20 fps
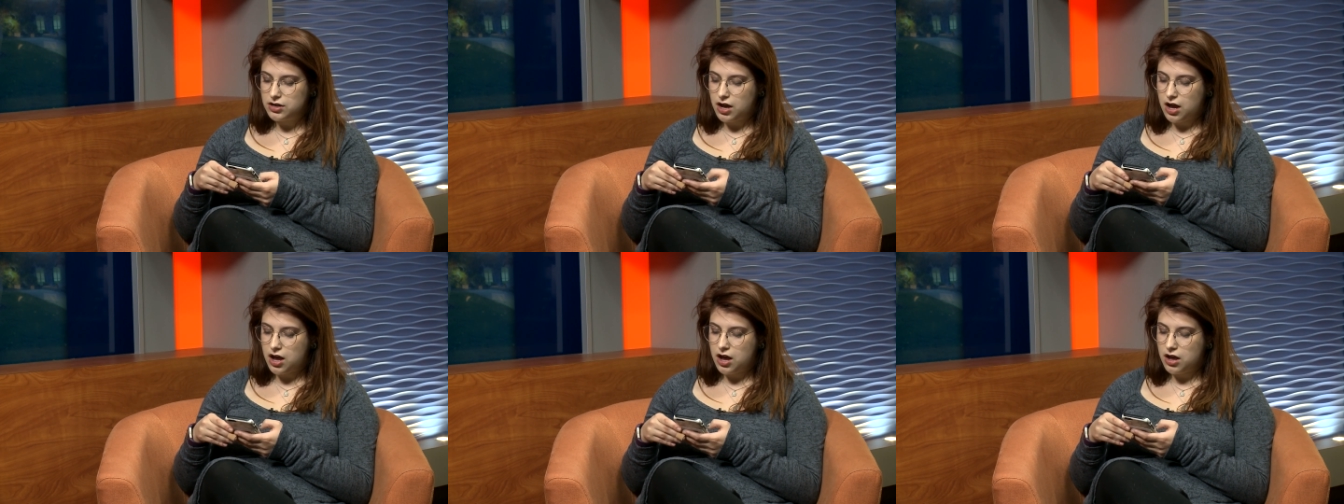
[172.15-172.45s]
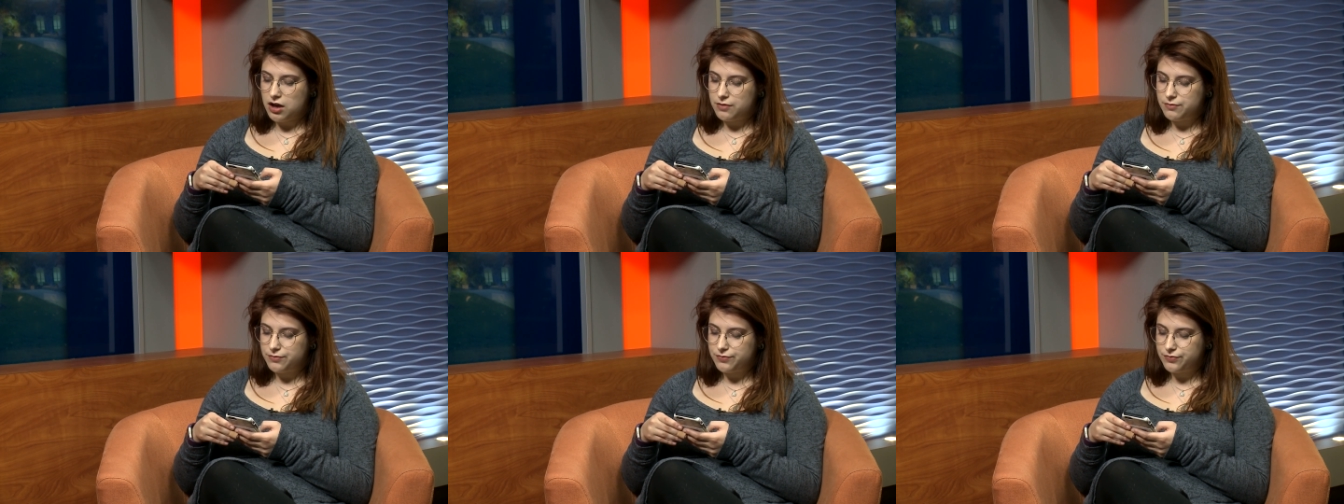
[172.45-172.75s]

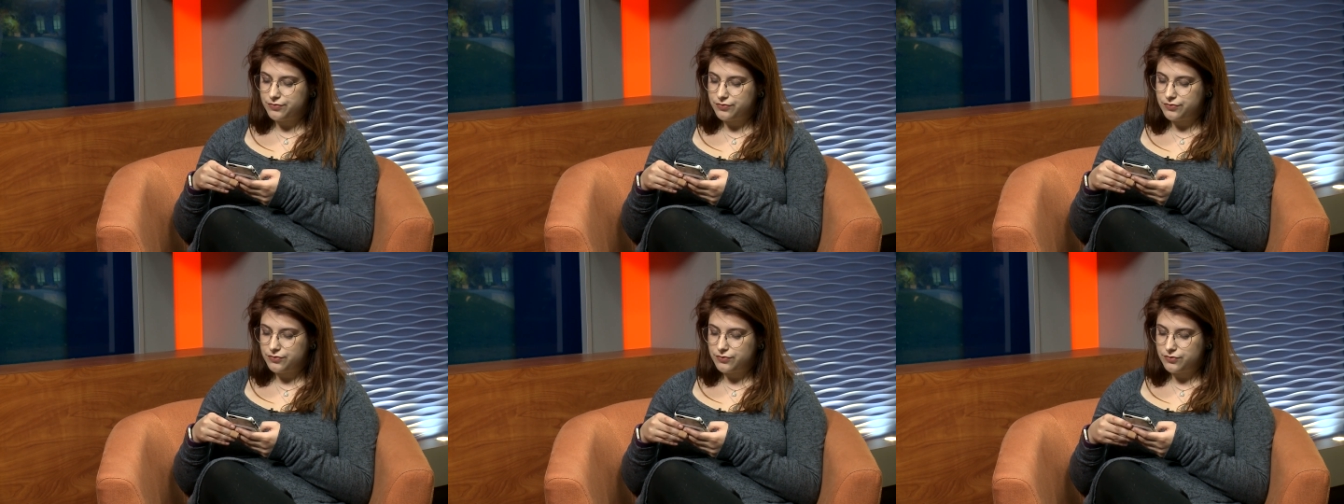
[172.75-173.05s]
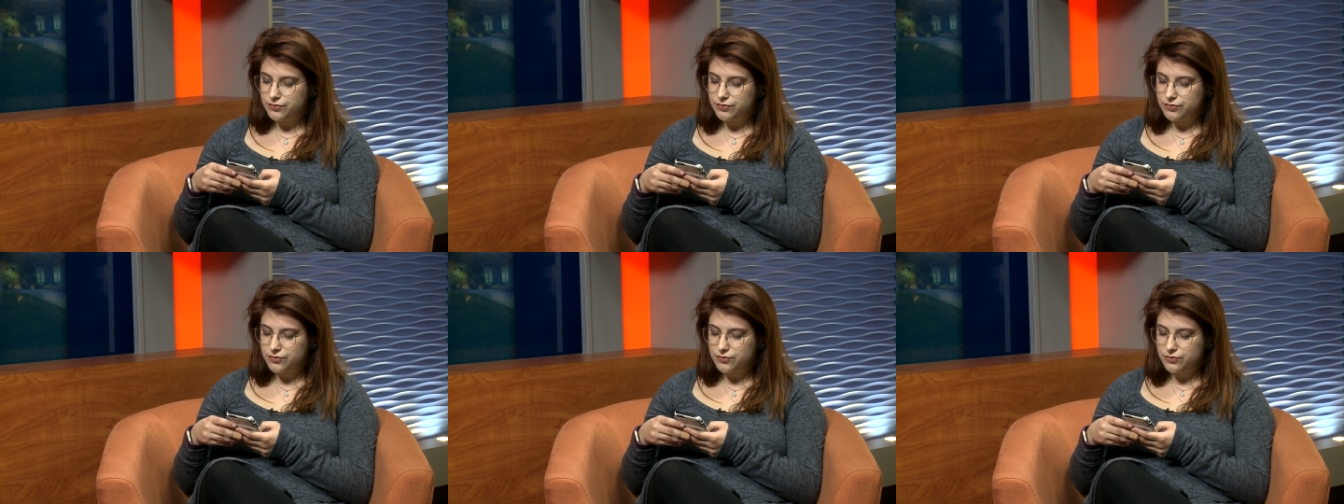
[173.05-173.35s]
Um,
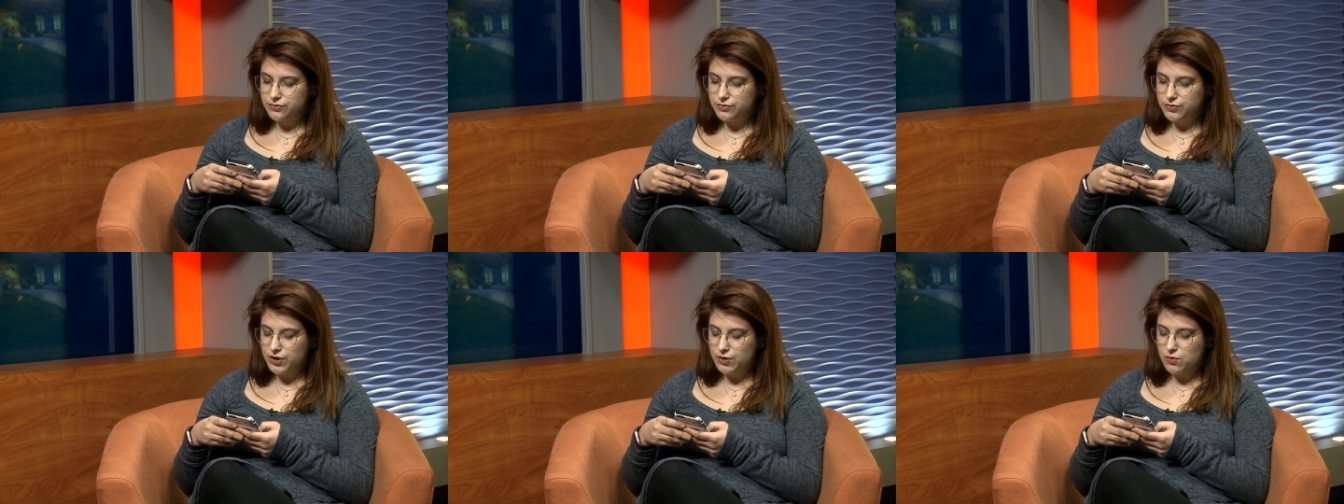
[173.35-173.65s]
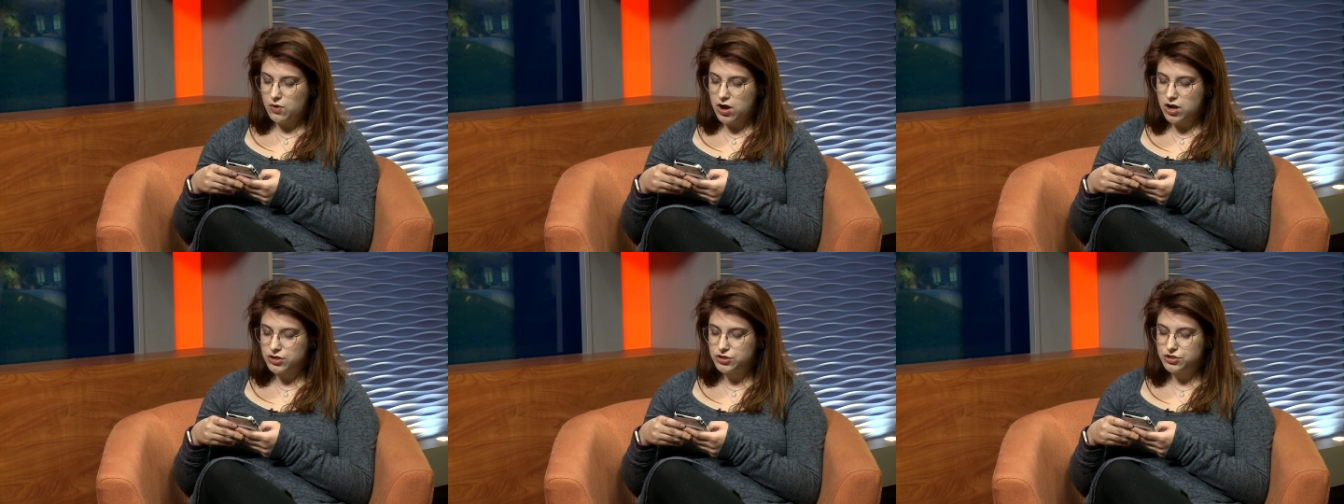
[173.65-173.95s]
we
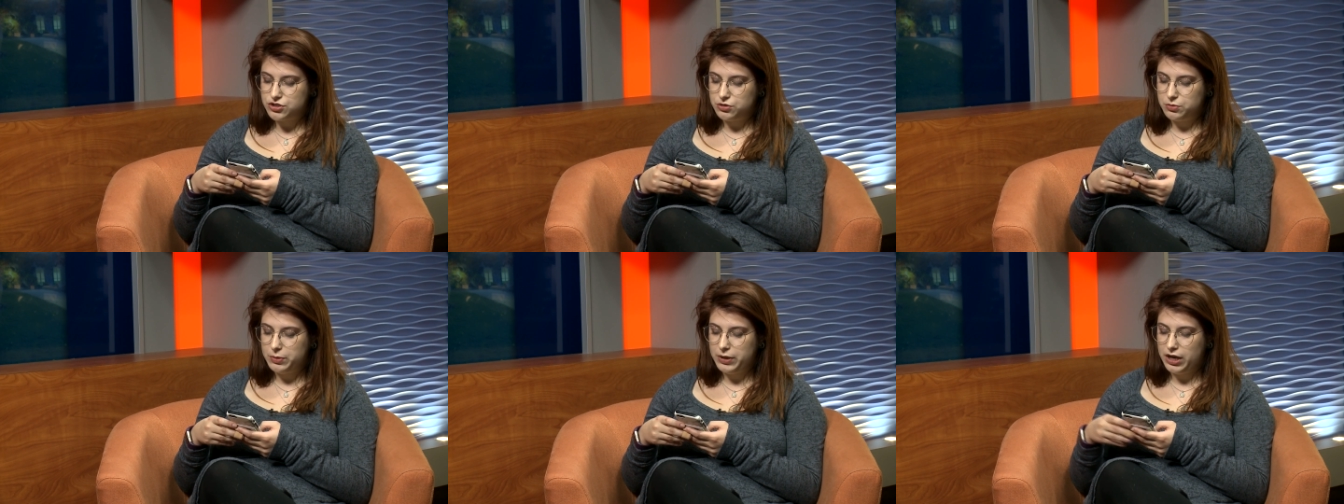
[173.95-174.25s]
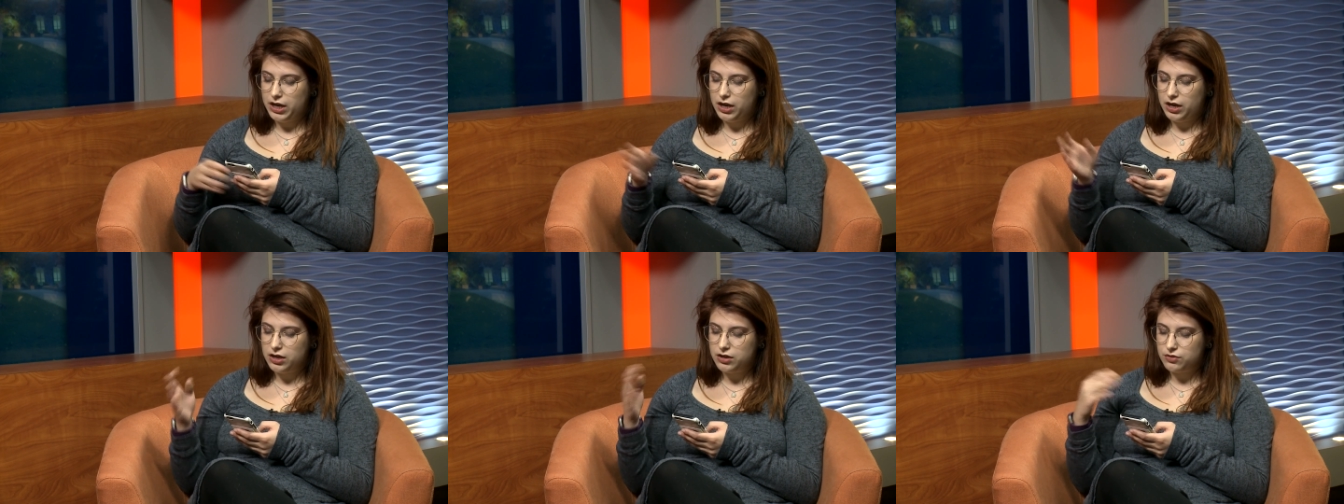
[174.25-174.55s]
want to
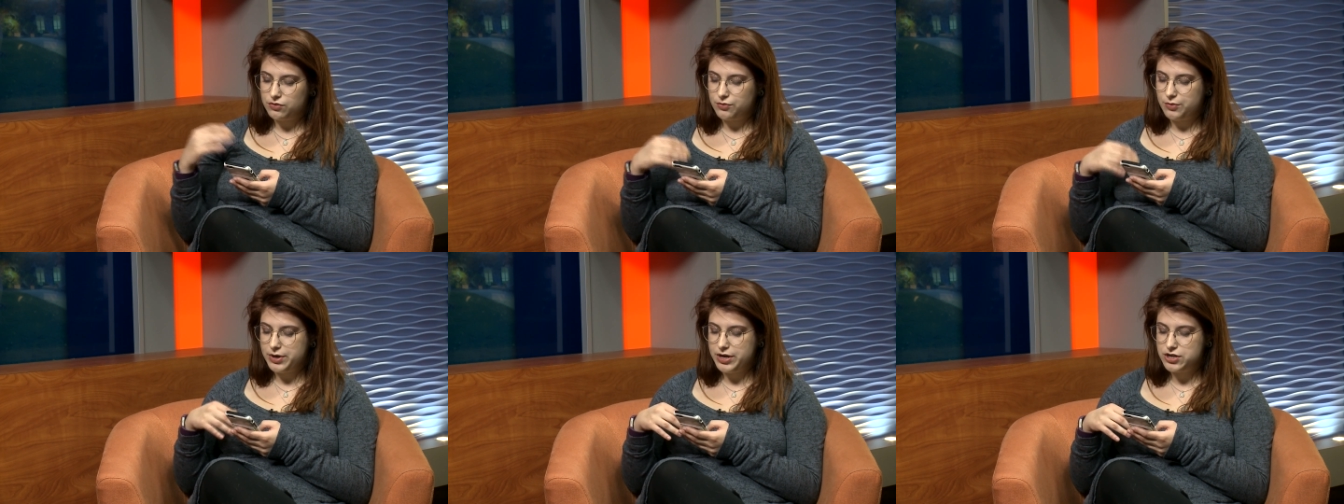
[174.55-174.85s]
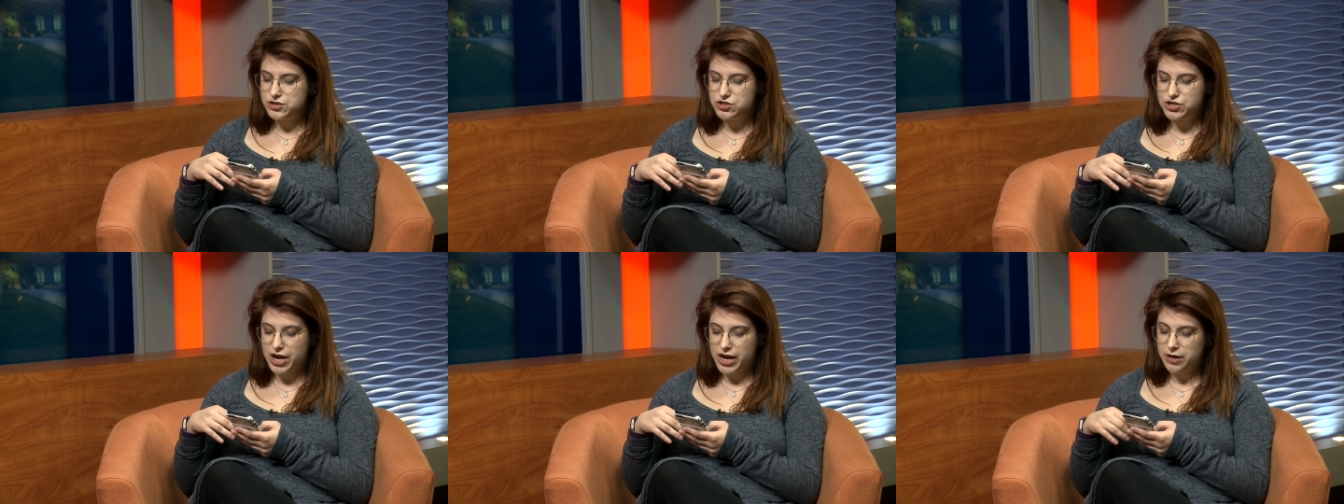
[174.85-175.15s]
be
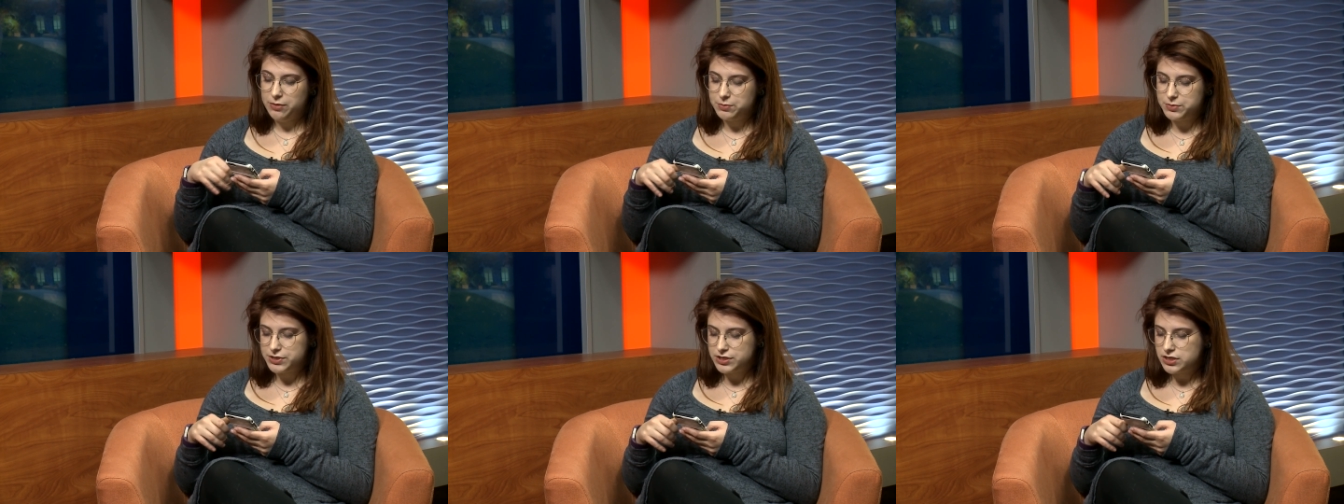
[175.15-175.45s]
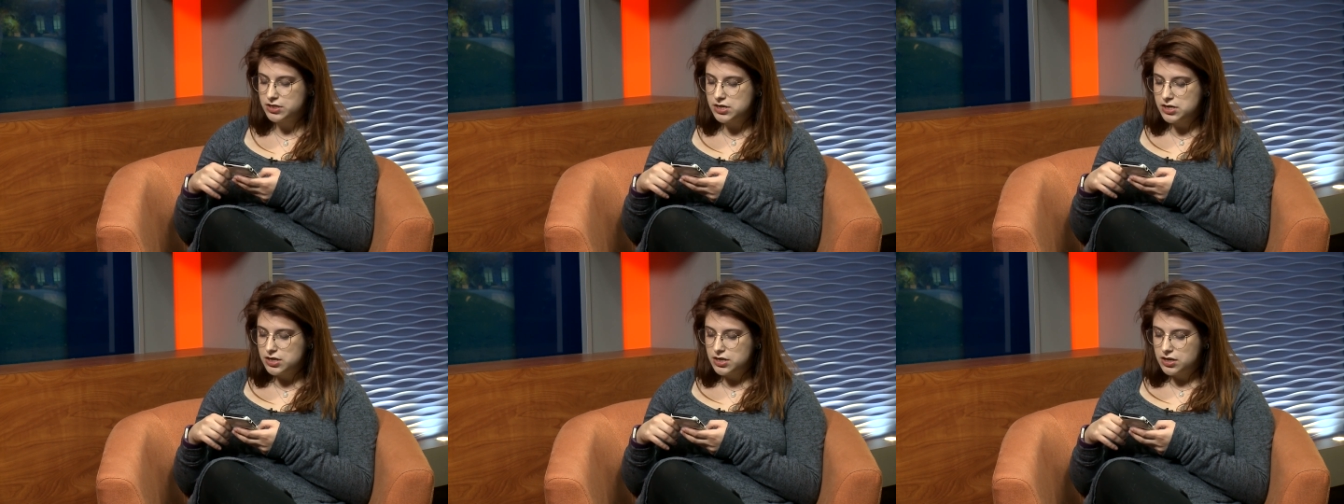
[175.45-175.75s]
reshaped
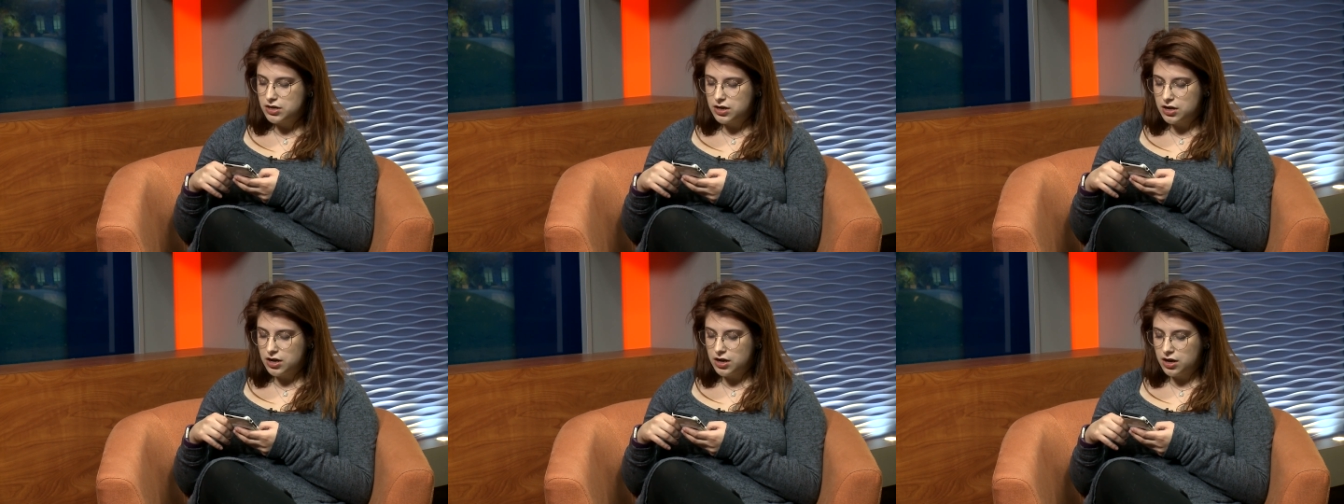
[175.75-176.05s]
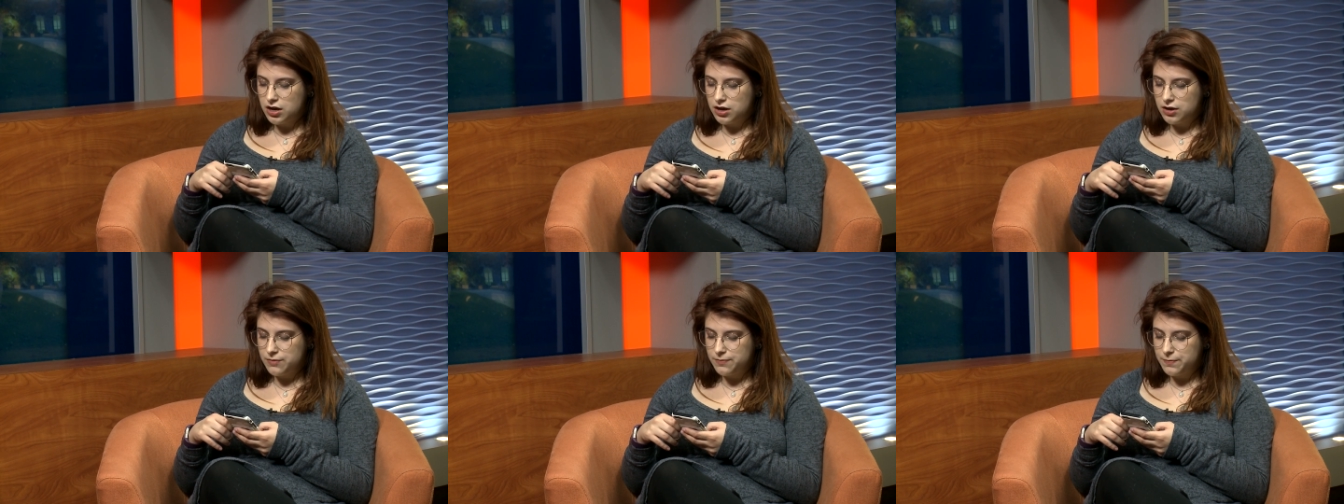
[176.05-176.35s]

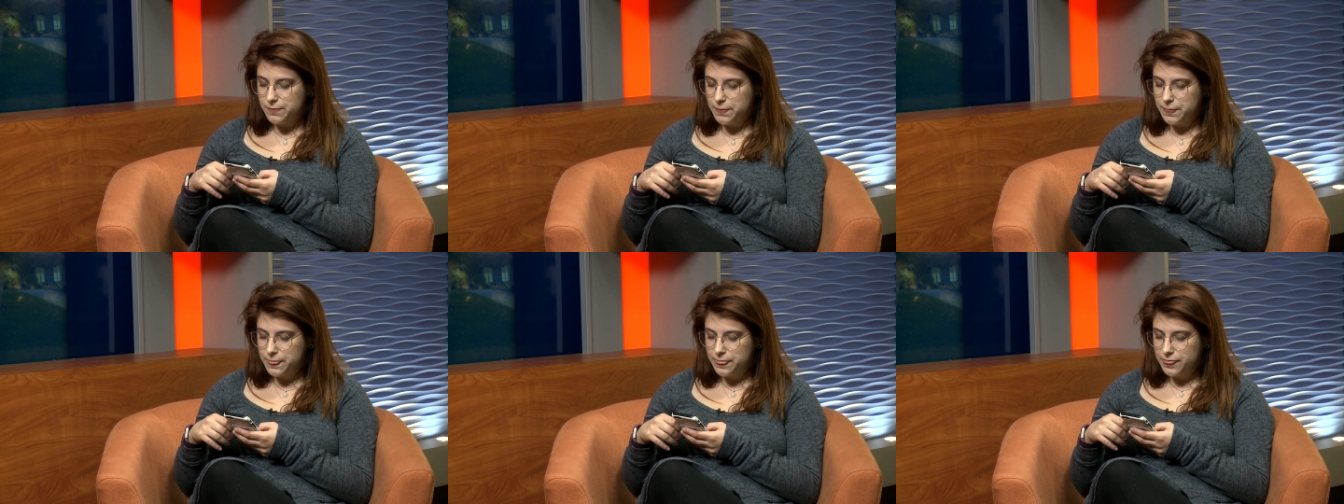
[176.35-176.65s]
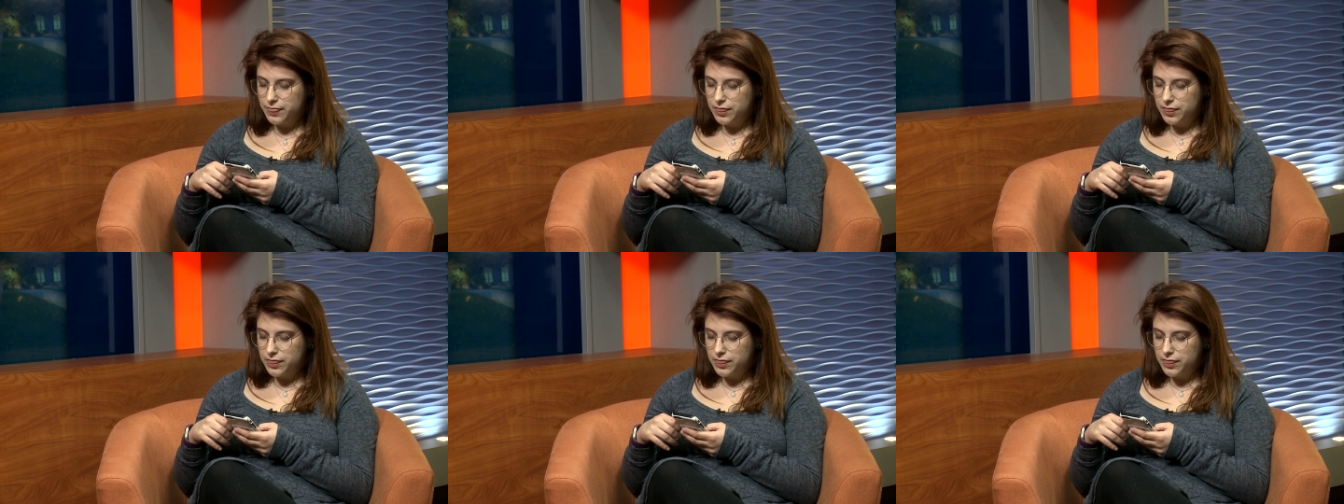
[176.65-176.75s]
um,